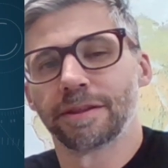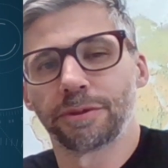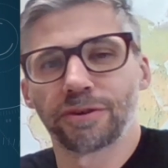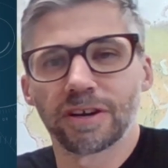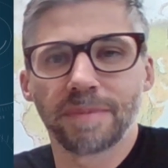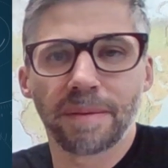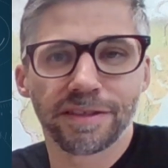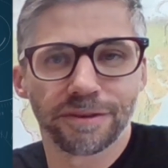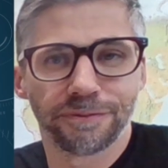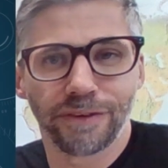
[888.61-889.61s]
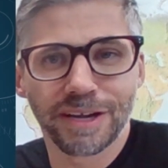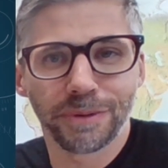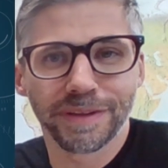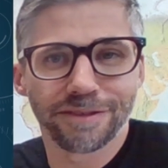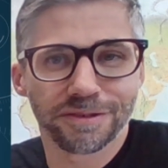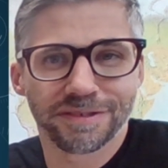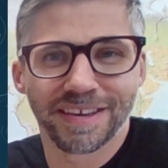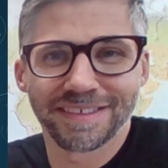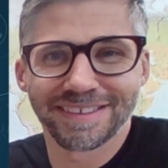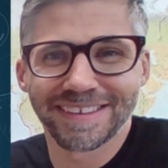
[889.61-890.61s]
The Third Amendment's a funny one that just
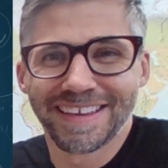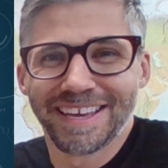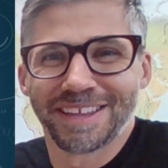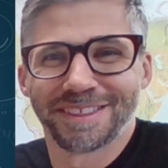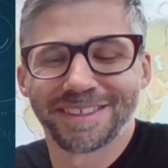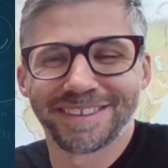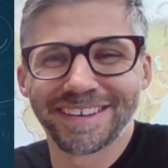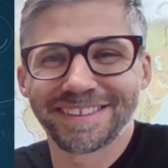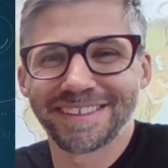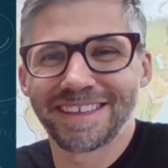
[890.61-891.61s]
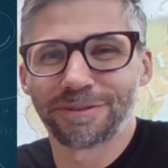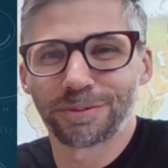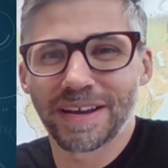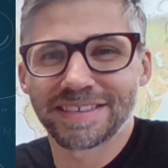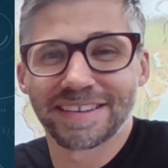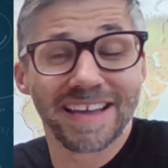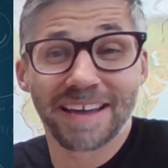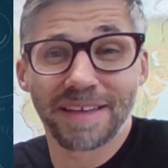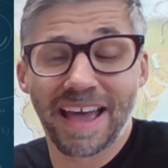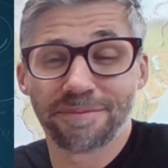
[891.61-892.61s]
says the citizens have a right to
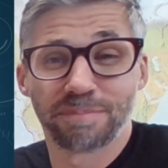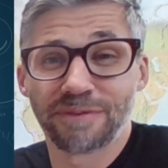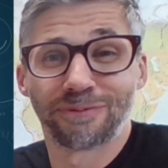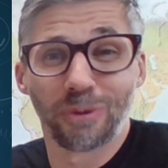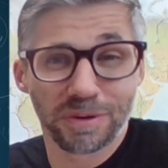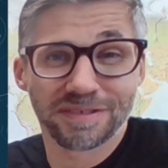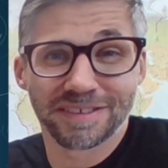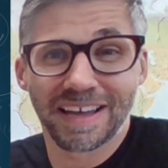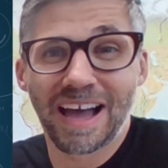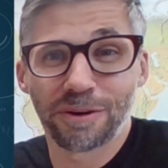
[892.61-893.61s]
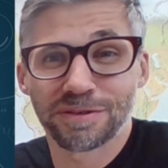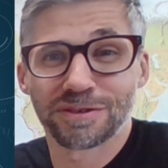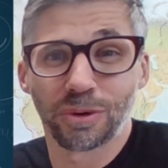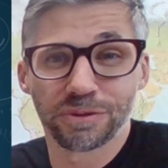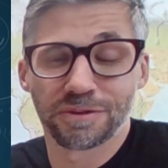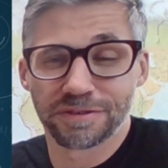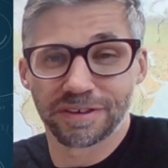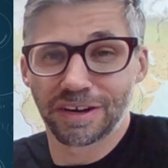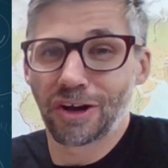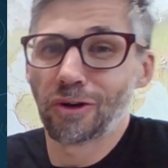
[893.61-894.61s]
not be forced to house soldiers
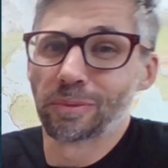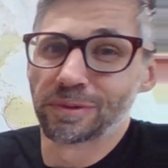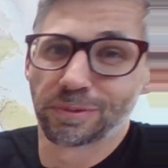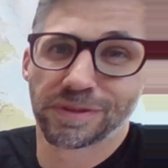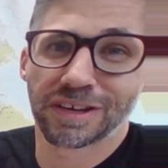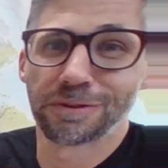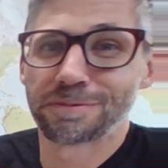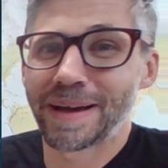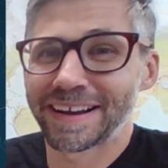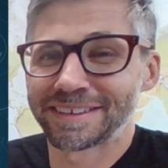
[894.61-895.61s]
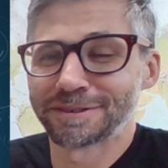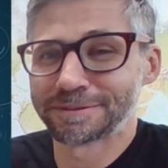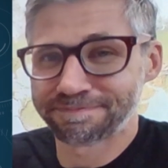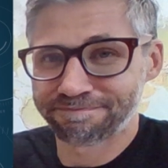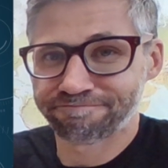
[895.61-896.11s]
in our homes, which goes back to